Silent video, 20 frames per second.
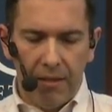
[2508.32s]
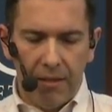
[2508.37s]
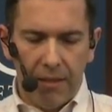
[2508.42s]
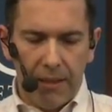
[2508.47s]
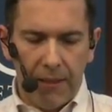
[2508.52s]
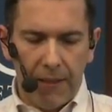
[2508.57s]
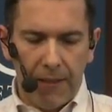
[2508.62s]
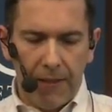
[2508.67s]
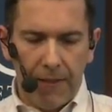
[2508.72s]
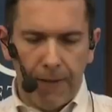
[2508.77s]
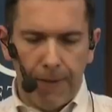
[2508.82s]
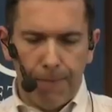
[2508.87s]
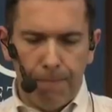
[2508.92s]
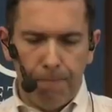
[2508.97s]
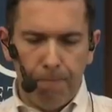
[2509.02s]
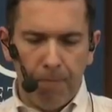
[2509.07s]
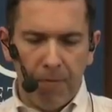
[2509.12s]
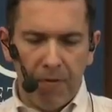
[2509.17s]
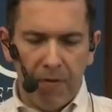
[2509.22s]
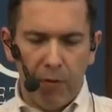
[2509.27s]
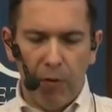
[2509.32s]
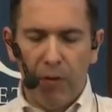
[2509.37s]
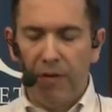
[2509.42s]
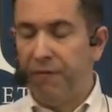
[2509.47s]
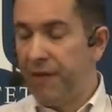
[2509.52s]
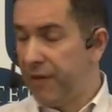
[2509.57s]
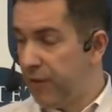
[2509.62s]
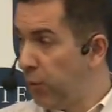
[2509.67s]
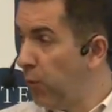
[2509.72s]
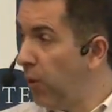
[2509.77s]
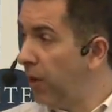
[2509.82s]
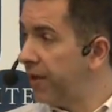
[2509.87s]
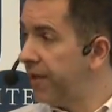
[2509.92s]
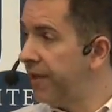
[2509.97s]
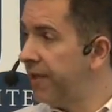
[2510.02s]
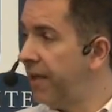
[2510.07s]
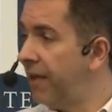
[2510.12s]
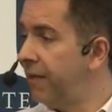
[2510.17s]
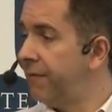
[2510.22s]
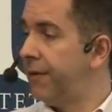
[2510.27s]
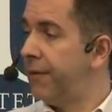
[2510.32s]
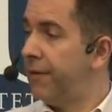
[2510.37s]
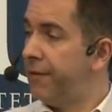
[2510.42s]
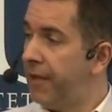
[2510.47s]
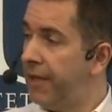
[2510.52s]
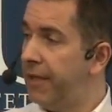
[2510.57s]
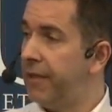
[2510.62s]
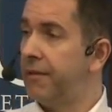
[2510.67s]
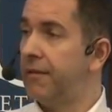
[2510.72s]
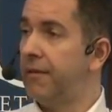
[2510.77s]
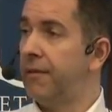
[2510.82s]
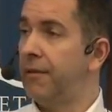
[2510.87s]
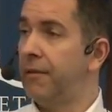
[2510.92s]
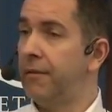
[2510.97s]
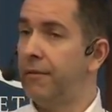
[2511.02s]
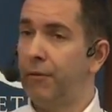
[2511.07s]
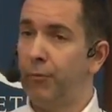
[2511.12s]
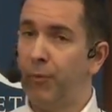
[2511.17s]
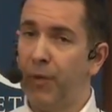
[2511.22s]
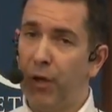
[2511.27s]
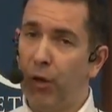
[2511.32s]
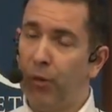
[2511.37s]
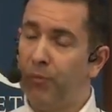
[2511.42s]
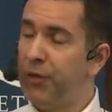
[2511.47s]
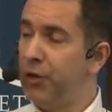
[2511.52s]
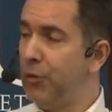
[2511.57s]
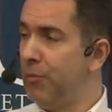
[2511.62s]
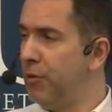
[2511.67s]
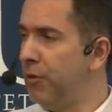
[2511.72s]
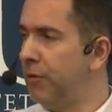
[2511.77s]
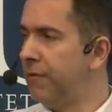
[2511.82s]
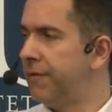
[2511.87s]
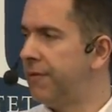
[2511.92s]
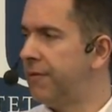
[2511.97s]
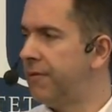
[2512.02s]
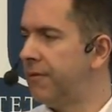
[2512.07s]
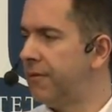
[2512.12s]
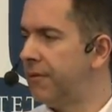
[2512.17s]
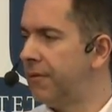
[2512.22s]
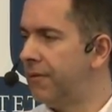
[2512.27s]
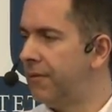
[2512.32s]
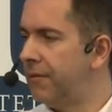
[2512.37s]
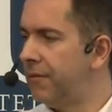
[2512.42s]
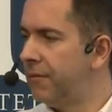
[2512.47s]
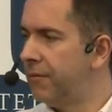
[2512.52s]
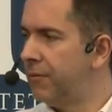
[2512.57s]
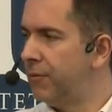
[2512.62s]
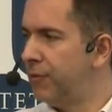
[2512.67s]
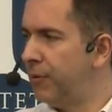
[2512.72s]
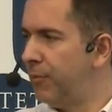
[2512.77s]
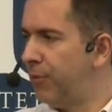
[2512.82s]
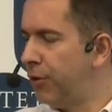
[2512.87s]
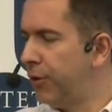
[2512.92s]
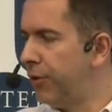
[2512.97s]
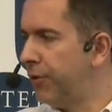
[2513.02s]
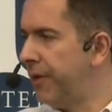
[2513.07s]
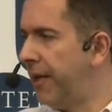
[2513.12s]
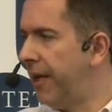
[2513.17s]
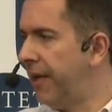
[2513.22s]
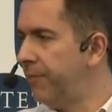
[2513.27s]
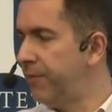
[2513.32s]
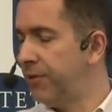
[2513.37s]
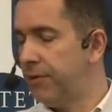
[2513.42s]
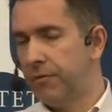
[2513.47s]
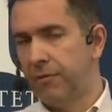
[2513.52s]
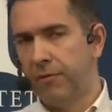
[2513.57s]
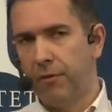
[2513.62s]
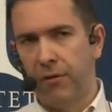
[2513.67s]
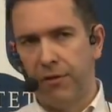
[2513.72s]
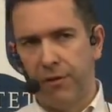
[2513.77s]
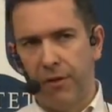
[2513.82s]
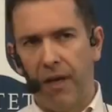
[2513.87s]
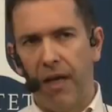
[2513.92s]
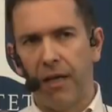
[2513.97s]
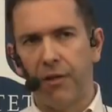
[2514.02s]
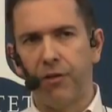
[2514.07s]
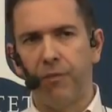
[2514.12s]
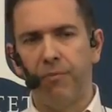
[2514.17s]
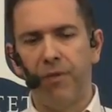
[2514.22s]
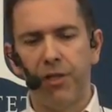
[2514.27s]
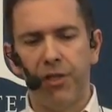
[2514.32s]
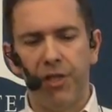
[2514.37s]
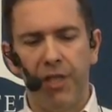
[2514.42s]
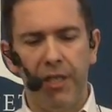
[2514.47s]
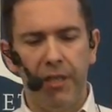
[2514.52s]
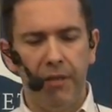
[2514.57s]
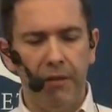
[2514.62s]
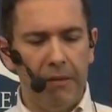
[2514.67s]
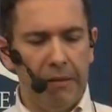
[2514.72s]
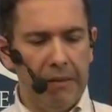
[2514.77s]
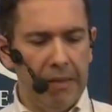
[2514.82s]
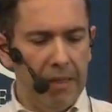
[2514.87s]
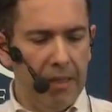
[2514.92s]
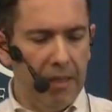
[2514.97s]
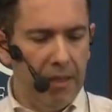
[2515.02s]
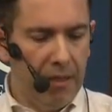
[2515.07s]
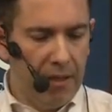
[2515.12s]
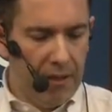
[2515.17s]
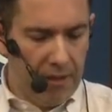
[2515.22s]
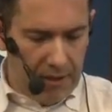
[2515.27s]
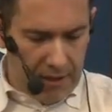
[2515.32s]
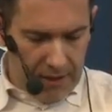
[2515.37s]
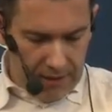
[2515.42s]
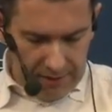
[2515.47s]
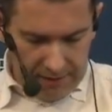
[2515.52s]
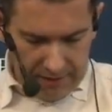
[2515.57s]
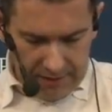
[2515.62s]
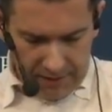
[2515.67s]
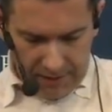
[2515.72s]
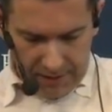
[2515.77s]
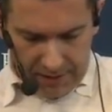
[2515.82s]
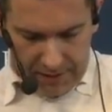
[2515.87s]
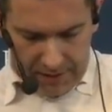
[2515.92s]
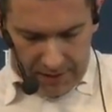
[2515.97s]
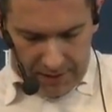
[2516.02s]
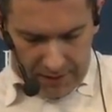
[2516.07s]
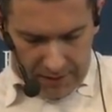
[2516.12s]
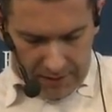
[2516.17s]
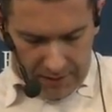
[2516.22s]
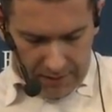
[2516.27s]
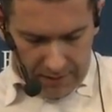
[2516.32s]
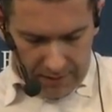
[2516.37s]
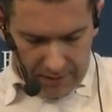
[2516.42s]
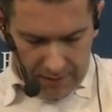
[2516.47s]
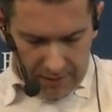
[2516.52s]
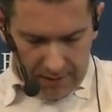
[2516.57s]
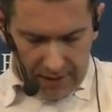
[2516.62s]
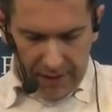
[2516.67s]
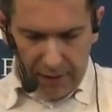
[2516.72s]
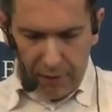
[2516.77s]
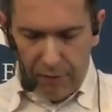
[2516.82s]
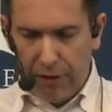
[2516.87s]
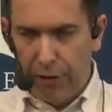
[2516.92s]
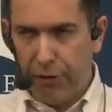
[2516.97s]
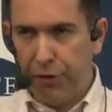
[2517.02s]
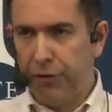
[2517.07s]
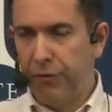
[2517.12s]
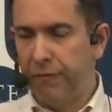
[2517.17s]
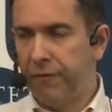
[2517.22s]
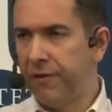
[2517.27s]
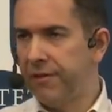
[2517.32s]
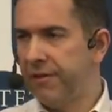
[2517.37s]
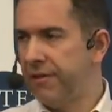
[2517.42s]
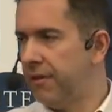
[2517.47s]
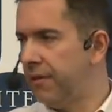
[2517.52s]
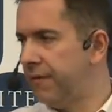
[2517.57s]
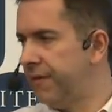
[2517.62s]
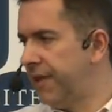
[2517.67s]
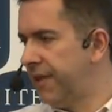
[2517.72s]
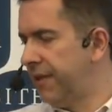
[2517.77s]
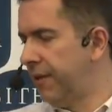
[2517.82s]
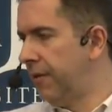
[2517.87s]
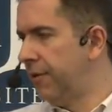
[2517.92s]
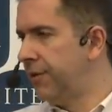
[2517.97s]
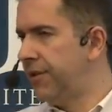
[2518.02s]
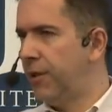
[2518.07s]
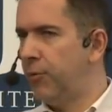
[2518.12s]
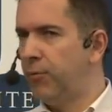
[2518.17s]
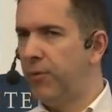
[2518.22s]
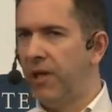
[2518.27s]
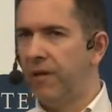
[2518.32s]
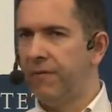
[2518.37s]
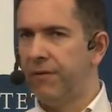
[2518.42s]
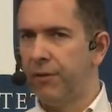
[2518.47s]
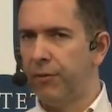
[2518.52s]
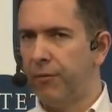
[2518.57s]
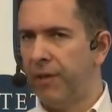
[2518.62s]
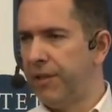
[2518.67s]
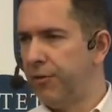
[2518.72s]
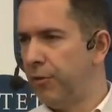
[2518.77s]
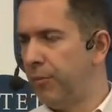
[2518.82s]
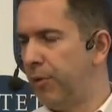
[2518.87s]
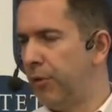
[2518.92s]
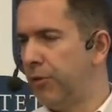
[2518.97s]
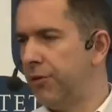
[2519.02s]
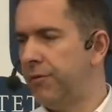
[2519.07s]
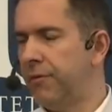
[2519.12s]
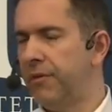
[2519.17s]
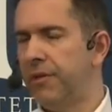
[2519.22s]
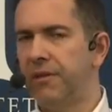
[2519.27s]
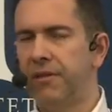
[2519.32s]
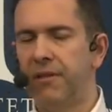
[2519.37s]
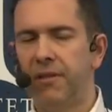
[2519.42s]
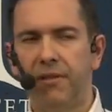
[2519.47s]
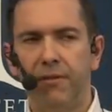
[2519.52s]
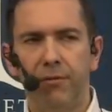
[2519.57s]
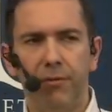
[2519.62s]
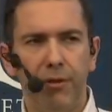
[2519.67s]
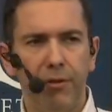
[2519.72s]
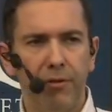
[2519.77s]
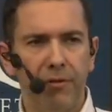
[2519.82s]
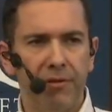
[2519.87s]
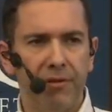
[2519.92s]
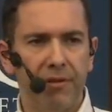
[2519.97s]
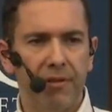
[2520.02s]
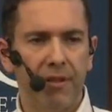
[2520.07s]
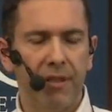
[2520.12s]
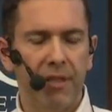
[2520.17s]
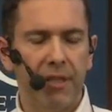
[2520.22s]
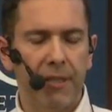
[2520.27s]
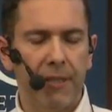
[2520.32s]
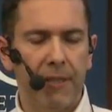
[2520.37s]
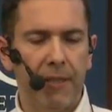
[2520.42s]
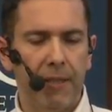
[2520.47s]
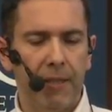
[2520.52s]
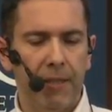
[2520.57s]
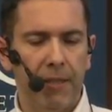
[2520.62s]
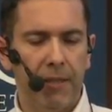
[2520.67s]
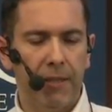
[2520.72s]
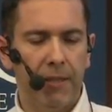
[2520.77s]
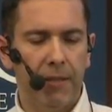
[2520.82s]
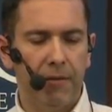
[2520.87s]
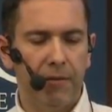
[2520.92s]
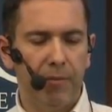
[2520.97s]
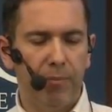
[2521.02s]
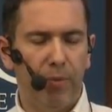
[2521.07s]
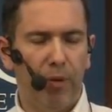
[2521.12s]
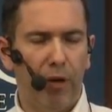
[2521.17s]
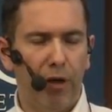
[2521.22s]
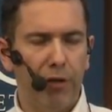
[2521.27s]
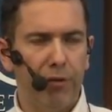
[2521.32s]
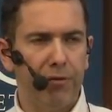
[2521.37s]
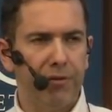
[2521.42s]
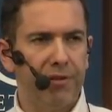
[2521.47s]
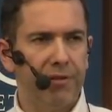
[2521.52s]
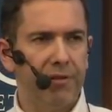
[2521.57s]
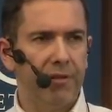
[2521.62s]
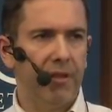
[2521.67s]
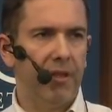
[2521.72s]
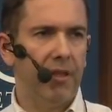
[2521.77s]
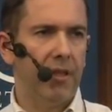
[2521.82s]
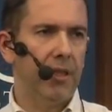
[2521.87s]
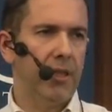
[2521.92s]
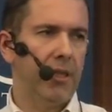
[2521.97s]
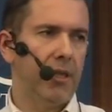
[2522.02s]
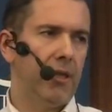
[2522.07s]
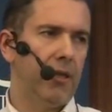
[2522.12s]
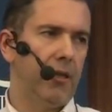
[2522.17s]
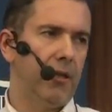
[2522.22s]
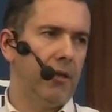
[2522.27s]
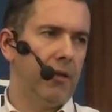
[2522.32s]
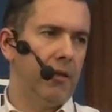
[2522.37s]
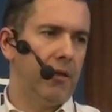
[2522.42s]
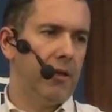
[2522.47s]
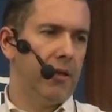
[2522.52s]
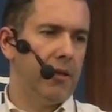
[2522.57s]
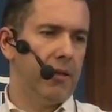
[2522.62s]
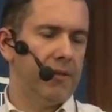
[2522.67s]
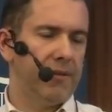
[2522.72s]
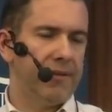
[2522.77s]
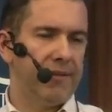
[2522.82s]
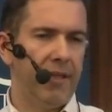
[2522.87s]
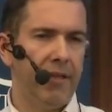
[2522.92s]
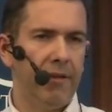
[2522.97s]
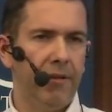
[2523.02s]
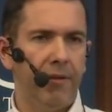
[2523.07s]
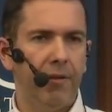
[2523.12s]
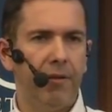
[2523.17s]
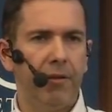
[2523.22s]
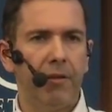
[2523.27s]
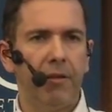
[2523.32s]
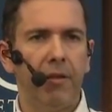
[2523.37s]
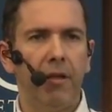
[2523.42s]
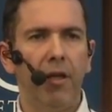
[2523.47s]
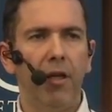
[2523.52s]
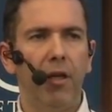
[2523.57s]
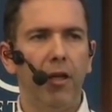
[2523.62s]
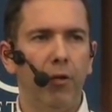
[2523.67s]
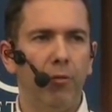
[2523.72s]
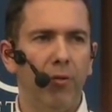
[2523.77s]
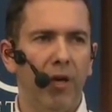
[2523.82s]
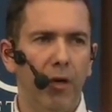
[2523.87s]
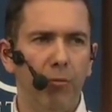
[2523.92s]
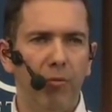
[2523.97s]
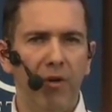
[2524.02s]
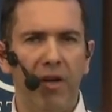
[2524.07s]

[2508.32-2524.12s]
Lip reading: So if it's working after there, we hope to move to the prototype, so the larger machine. And at Luleå University of Technology, we have the great opportunity to use the Porteus Center, where